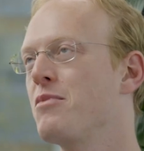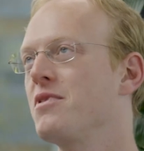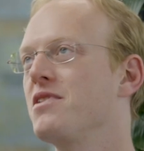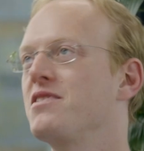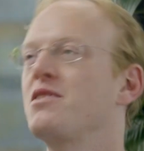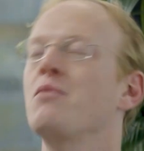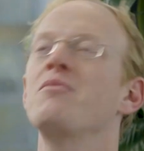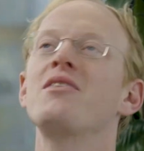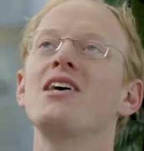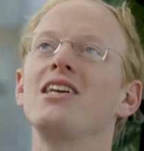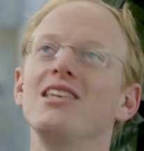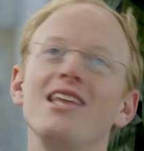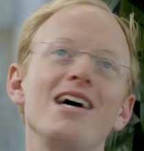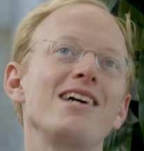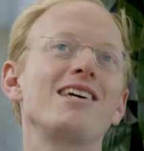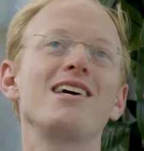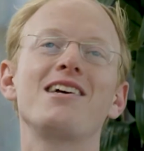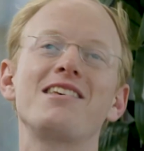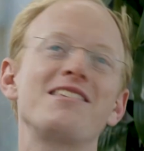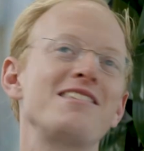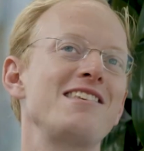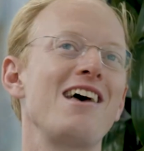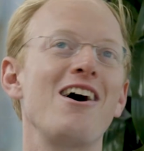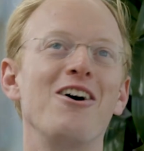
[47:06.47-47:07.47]
something like
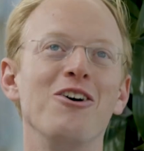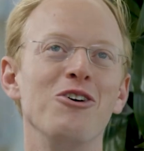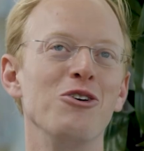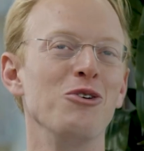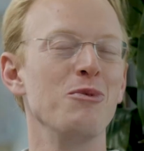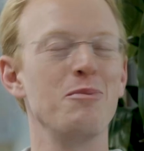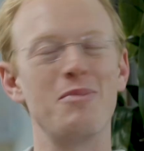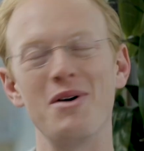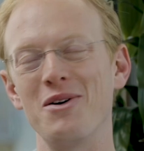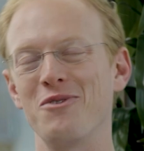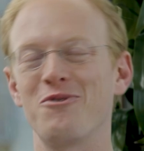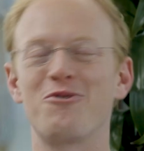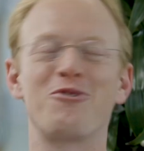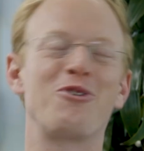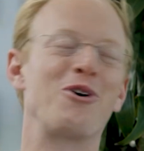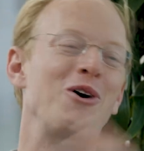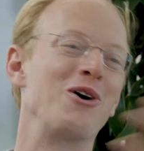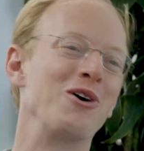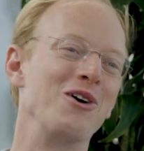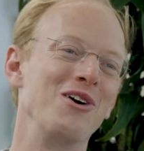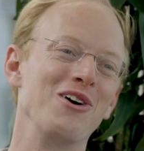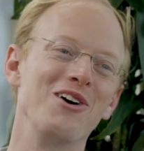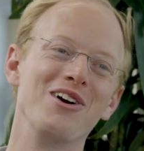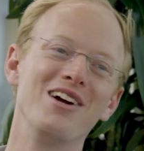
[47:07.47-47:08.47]
Excel, but
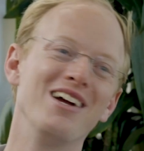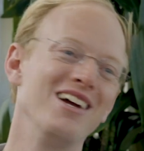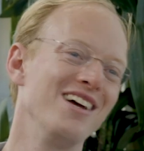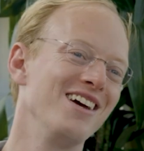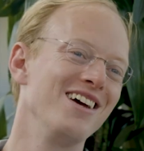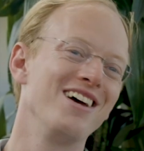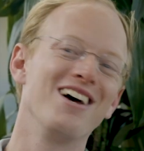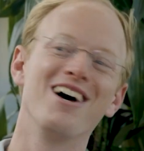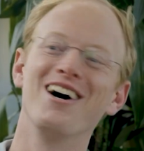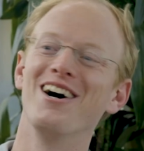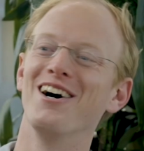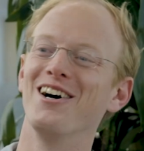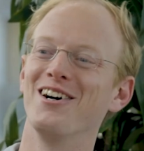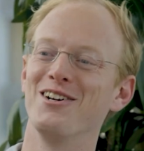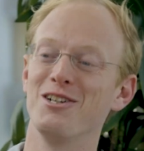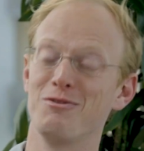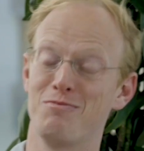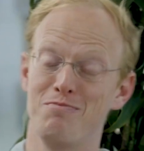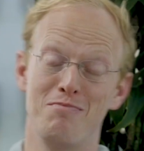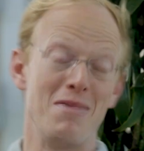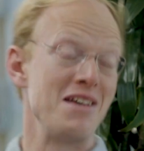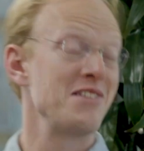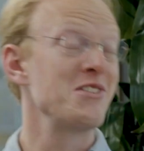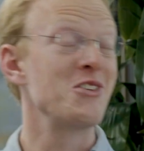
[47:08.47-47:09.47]
for
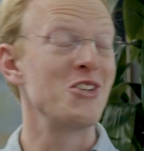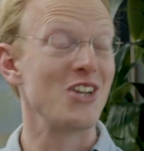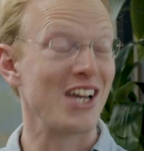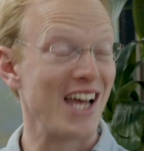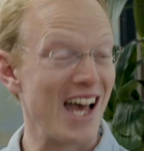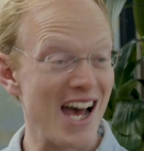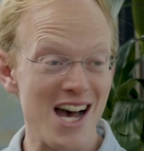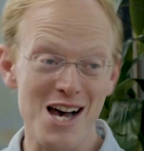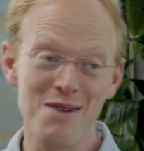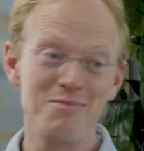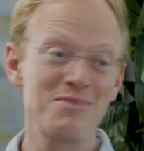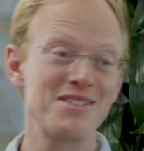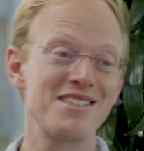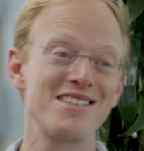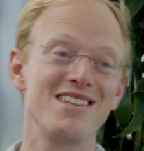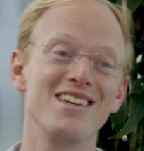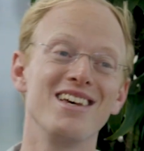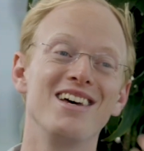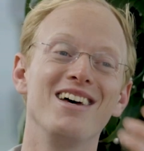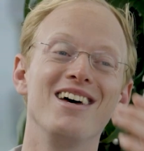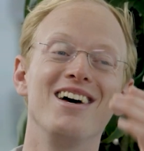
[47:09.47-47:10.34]
messaging apps,